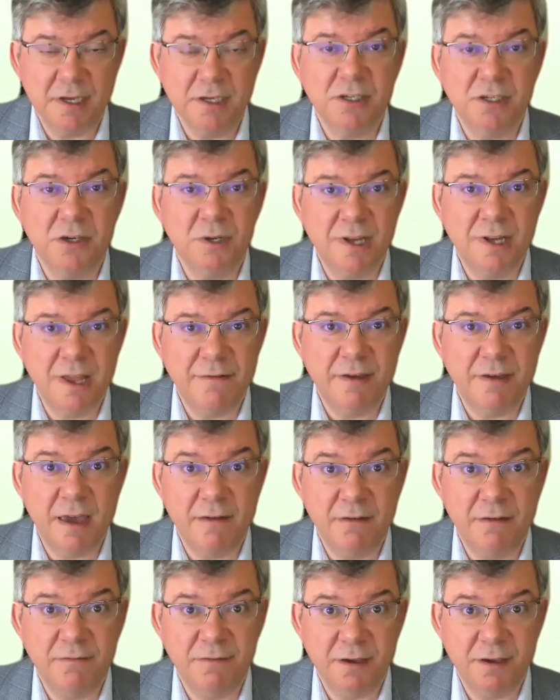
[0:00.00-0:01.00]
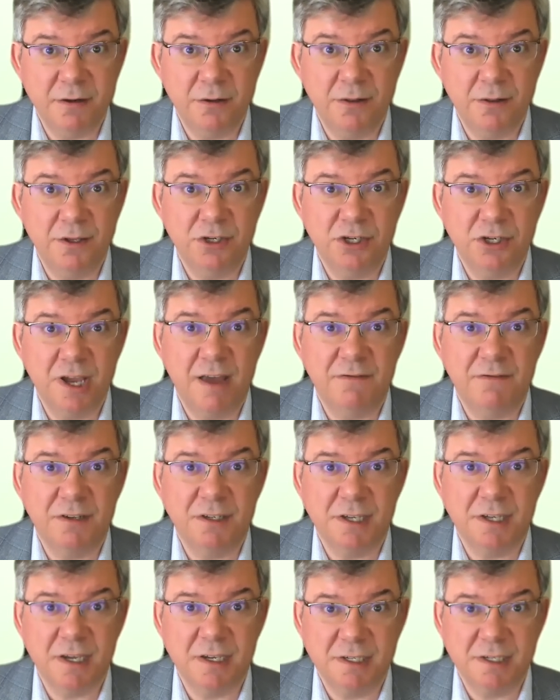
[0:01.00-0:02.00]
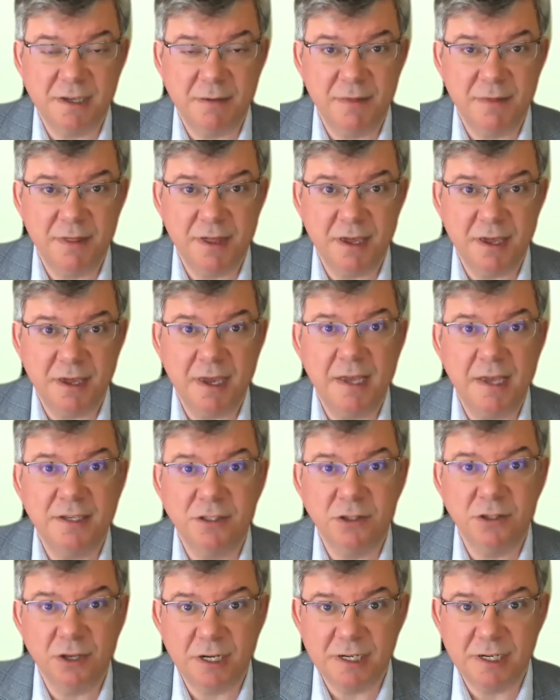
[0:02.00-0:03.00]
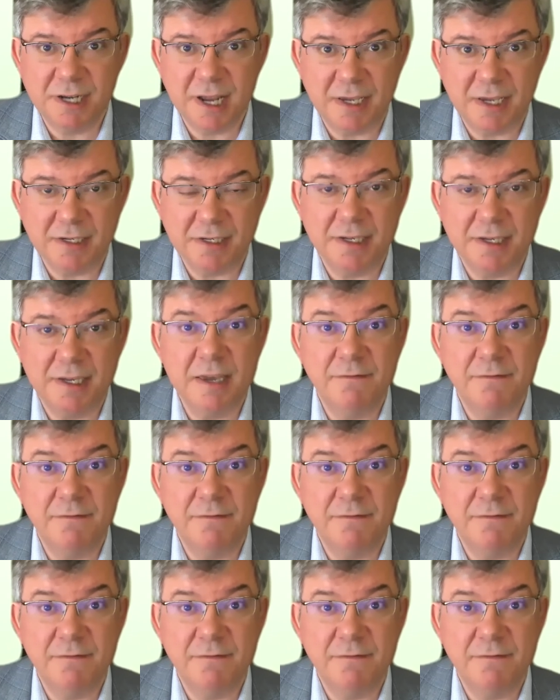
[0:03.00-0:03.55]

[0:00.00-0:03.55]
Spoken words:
So never ever feel that you have to say something. It's not a test.